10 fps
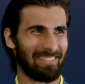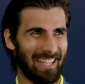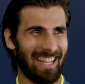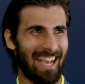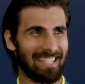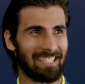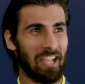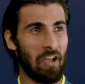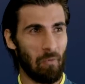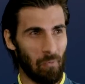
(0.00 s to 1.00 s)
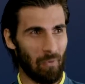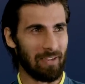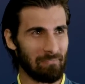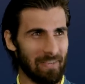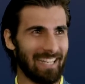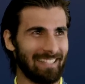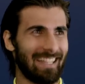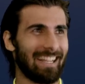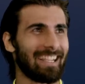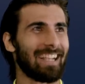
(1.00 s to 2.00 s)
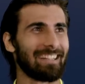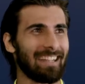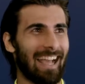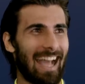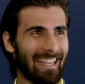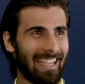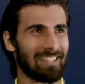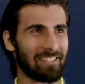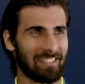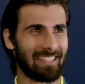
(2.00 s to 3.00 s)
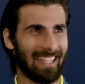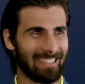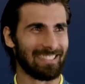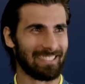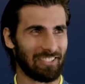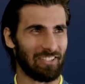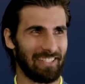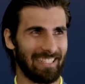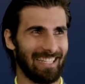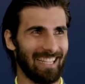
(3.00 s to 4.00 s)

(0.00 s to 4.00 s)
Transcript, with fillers: is very nice. One and minute no and I can, I can tell the story.